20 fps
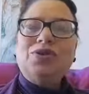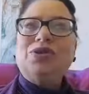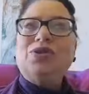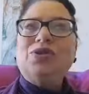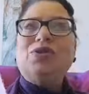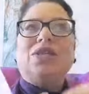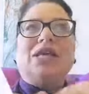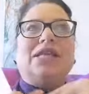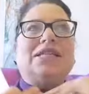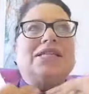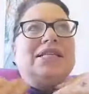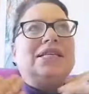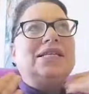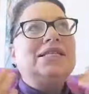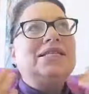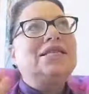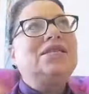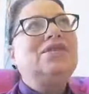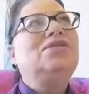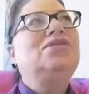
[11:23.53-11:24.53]
you that
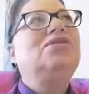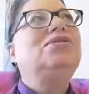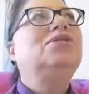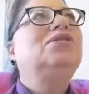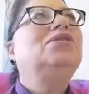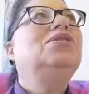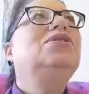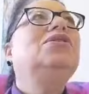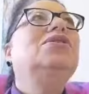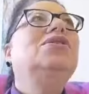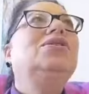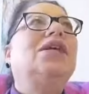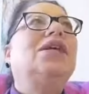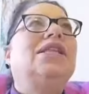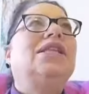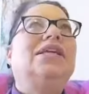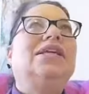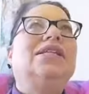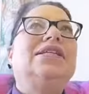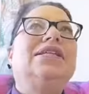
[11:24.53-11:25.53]
is in truth
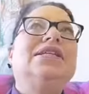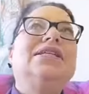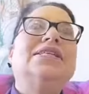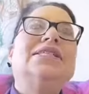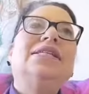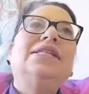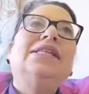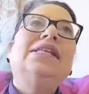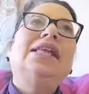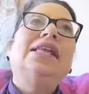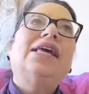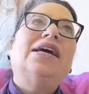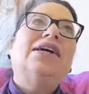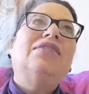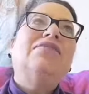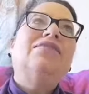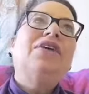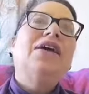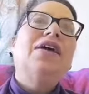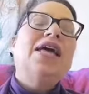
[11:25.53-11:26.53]
and that is in
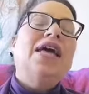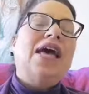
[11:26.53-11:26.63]
love.